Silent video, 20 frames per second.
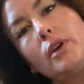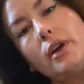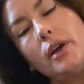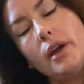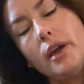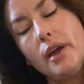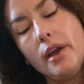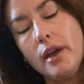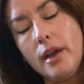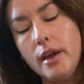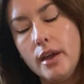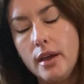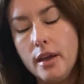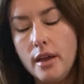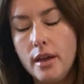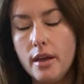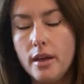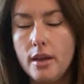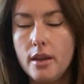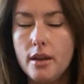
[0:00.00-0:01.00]

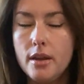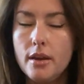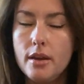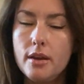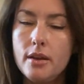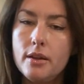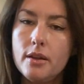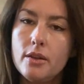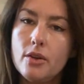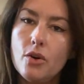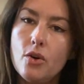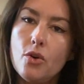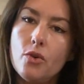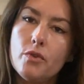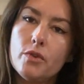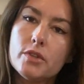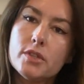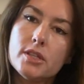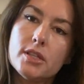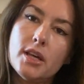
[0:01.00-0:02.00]
and
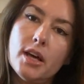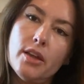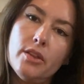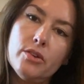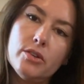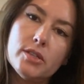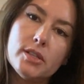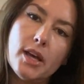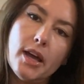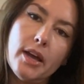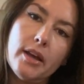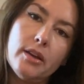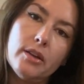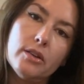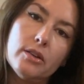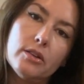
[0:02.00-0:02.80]
over to the other side.